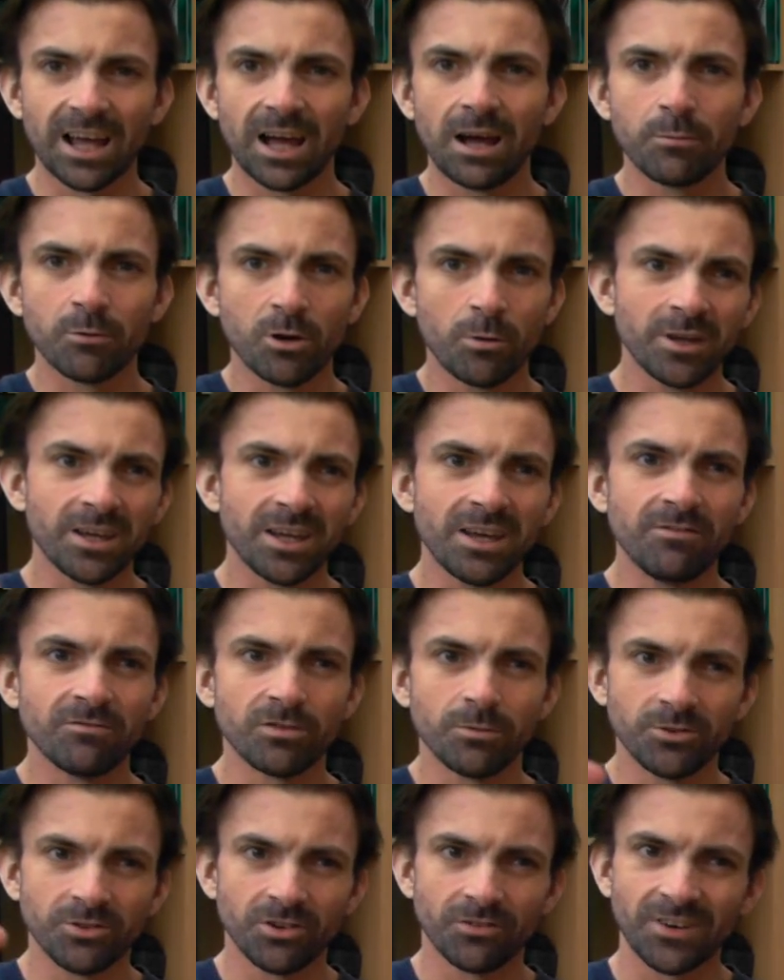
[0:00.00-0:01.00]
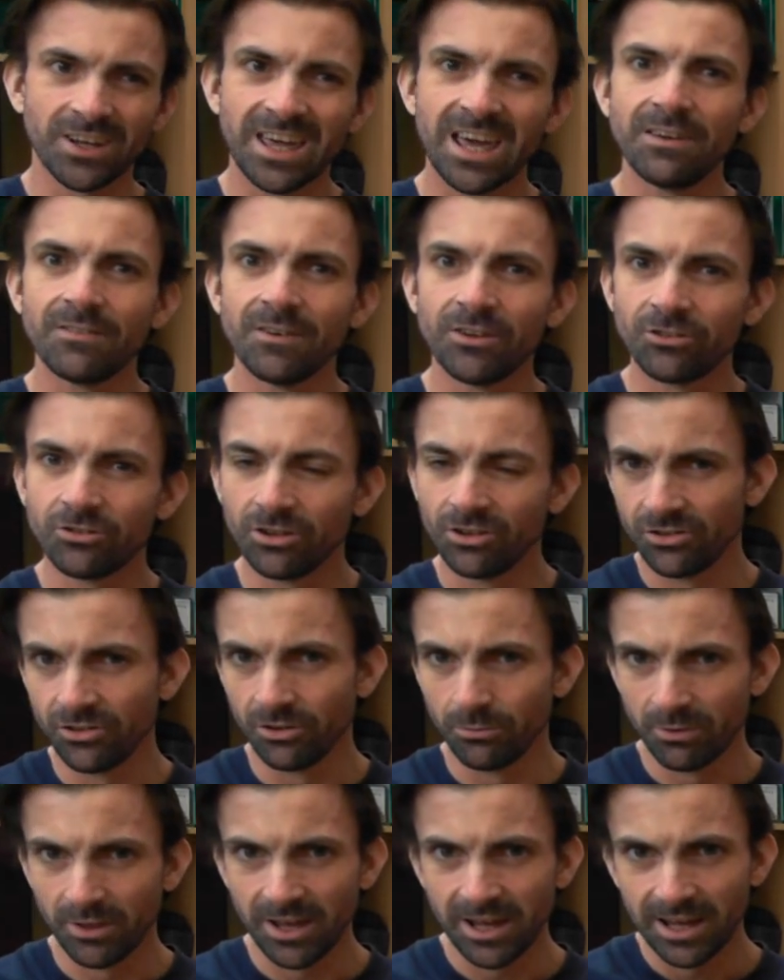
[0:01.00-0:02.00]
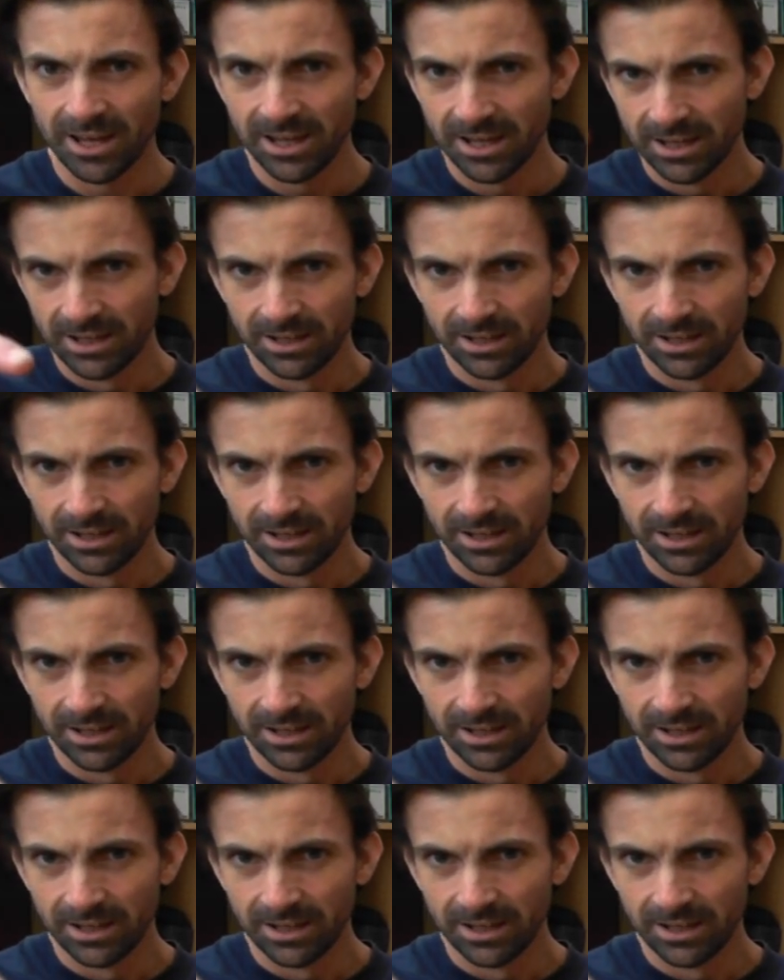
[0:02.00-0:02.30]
I'm coming in from a sort of cave entrance up there